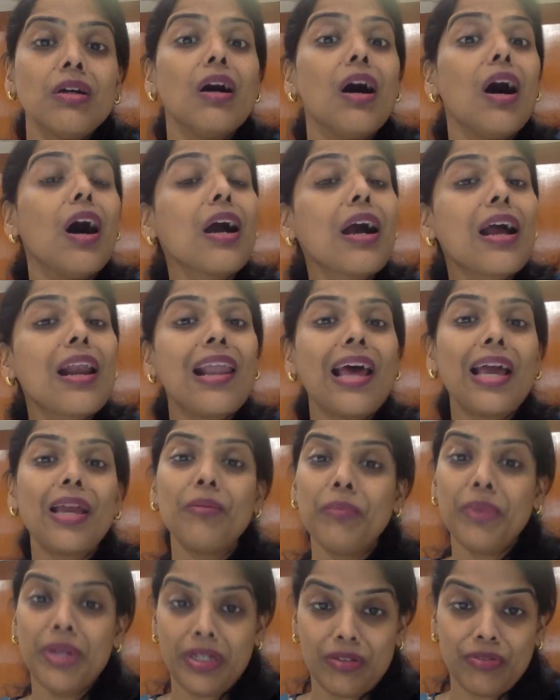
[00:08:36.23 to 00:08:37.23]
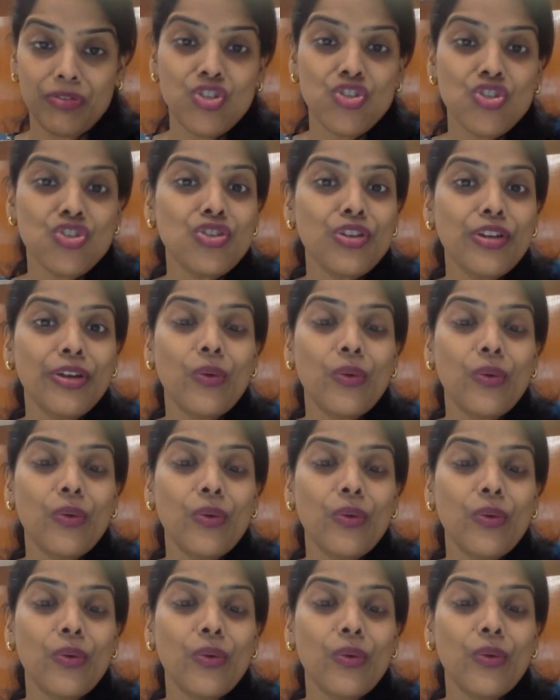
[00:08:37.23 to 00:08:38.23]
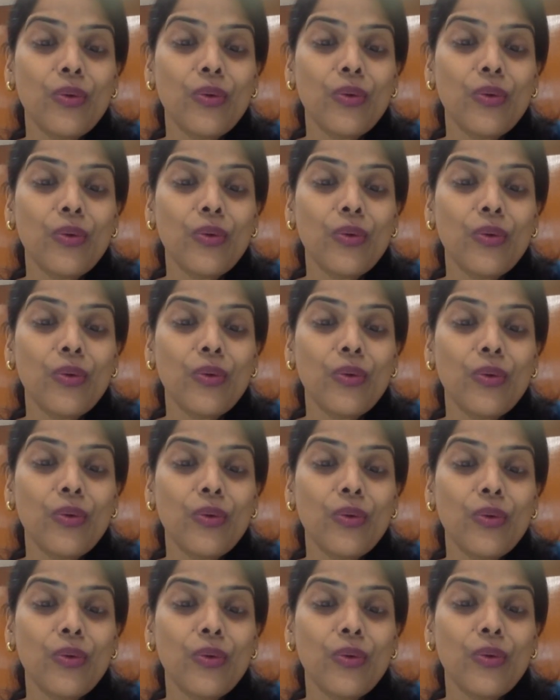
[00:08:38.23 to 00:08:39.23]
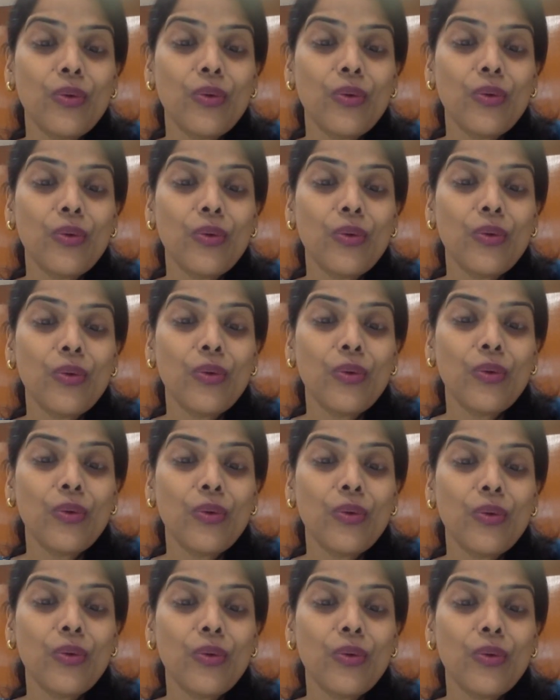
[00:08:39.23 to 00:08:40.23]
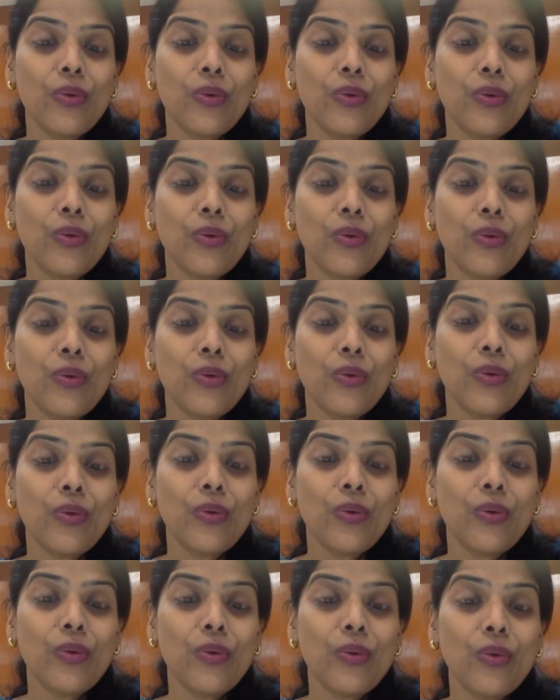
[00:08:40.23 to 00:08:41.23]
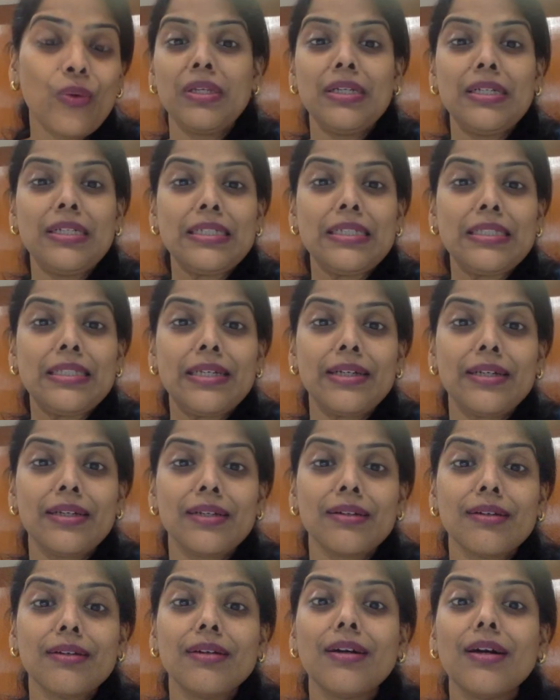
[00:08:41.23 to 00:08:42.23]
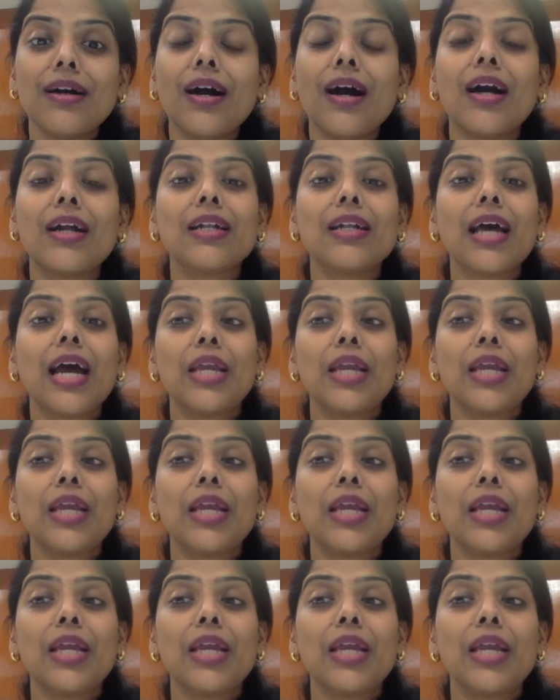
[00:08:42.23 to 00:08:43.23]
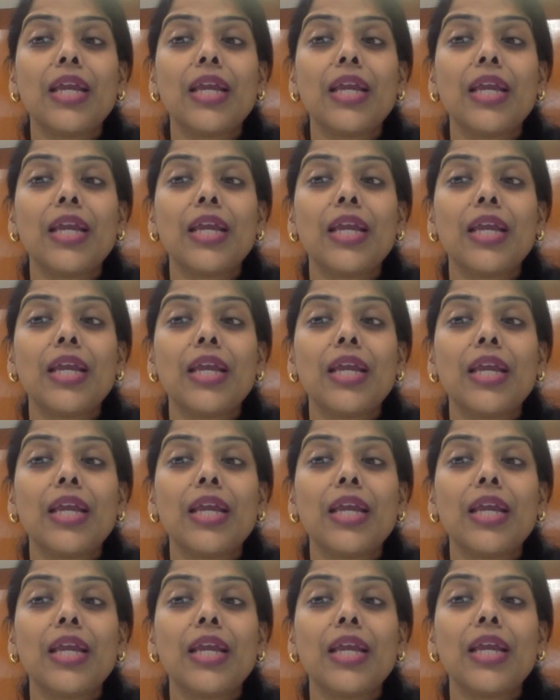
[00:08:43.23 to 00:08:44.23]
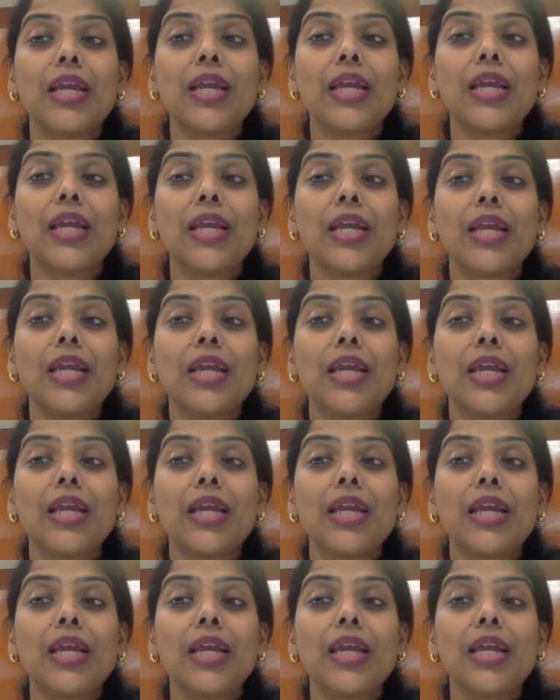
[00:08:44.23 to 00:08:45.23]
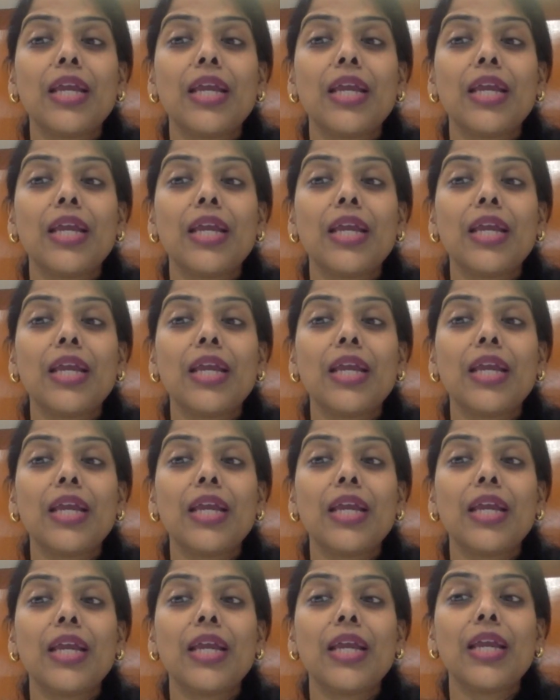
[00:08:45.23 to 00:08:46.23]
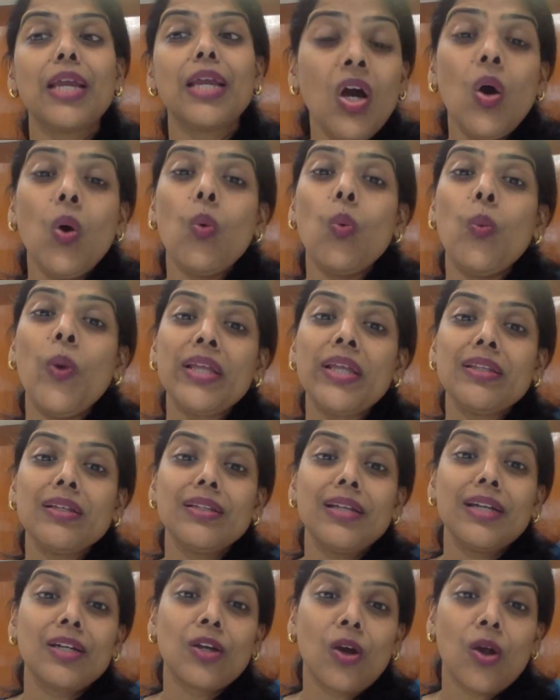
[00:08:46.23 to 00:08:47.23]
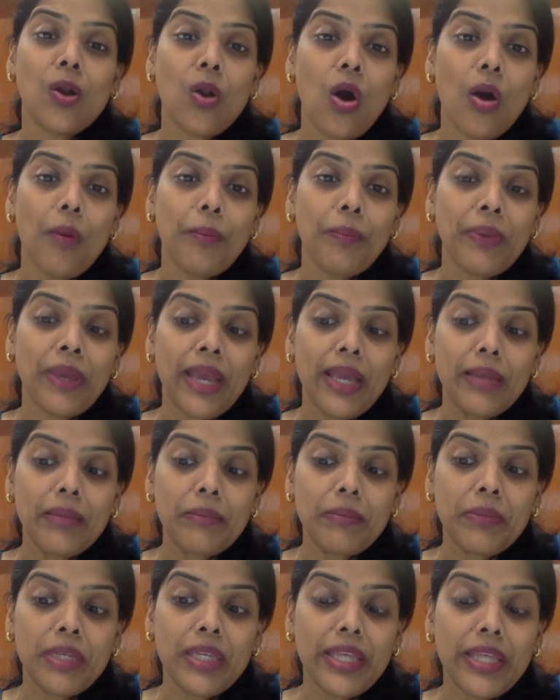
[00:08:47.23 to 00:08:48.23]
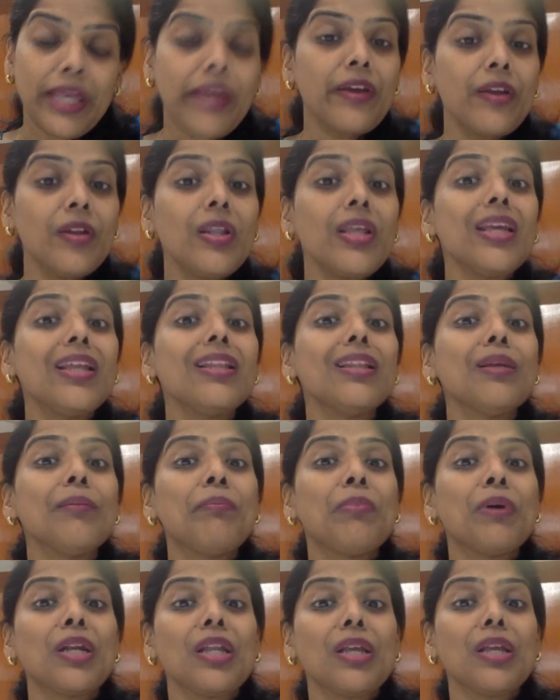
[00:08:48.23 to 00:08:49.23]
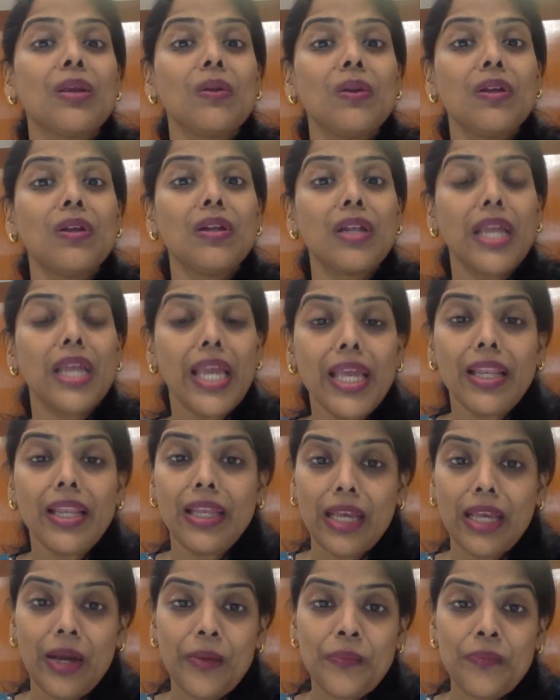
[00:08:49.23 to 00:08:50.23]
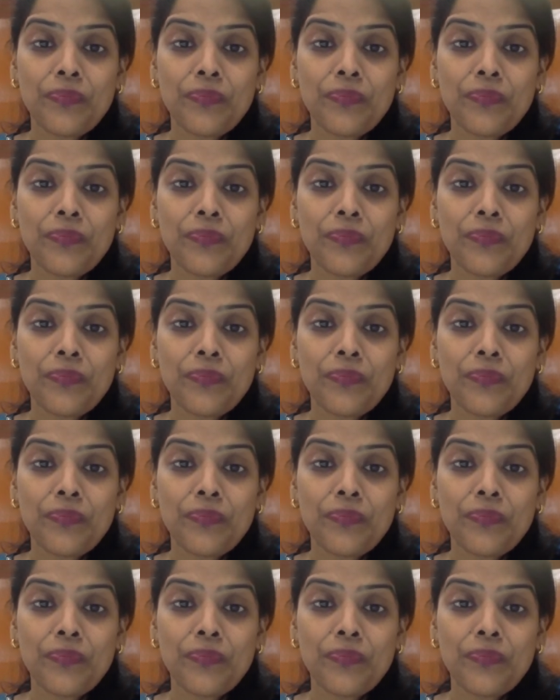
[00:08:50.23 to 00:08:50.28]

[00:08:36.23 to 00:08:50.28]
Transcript: a climate which is required, a type of water availability there, a type of soil there, and the most important thing, whether that crop can be taken in the particular area.